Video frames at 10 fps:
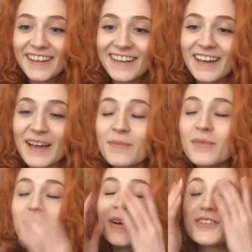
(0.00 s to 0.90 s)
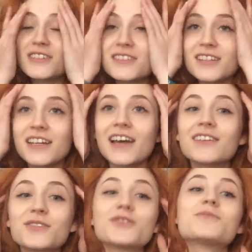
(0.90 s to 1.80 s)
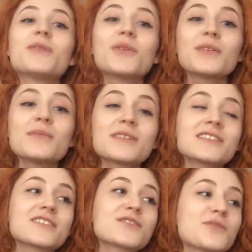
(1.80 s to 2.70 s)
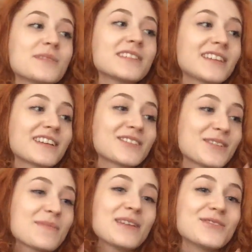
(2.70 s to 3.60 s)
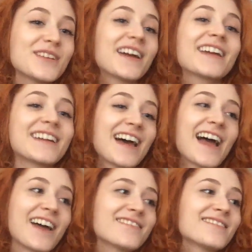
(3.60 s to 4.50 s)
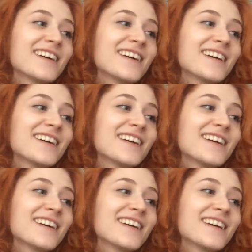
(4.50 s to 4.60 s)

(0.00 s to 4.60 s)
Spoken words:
I am impartial to Nando's, but only because there's so many things on their menu that I can have.